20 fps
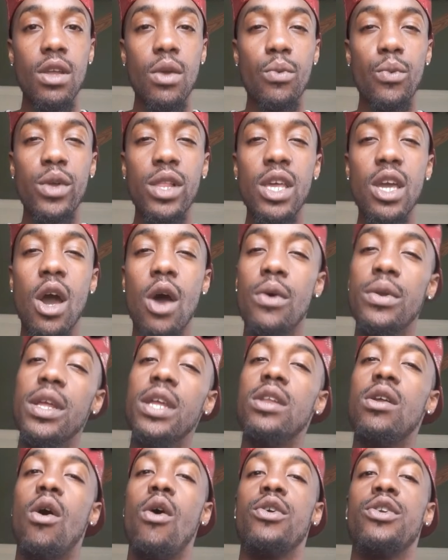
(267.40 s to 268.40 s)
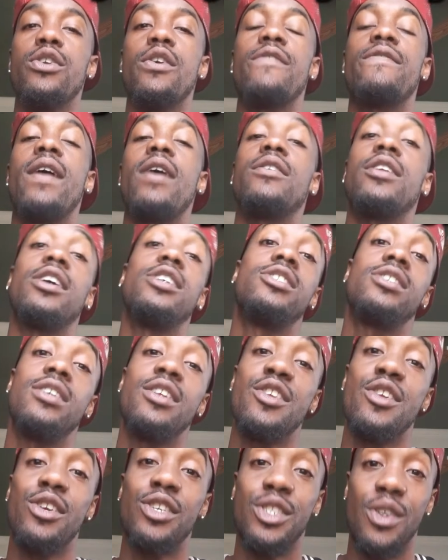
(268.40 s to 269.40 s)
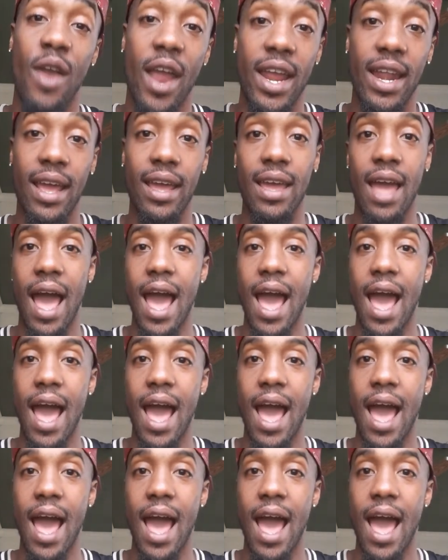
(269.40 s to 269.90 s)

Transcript: really hone in on your foundation and your training.